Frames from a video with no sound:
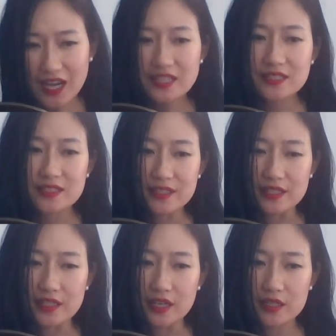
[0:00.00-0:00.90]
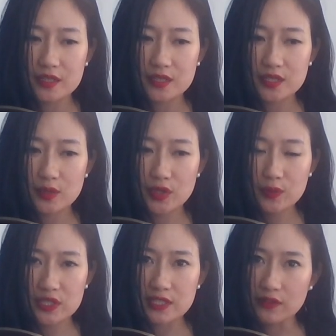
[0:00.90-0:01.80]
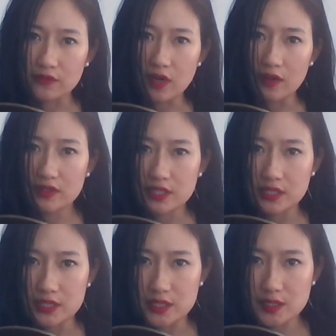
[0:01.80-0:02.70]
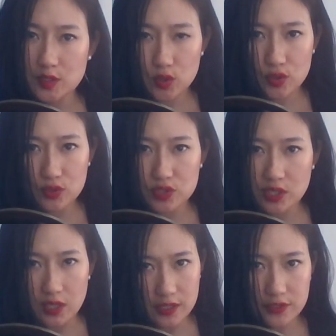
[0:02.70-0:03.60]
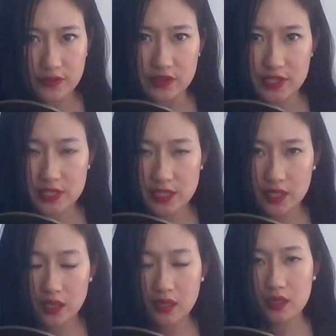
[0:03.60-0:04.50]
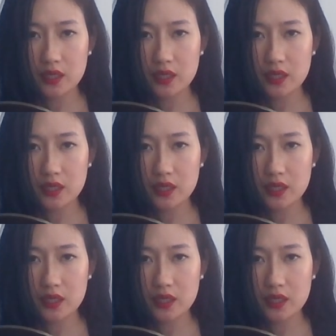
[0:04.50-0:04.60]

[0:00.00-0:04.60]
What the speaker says: last year, Dior was involved in this huge controversy.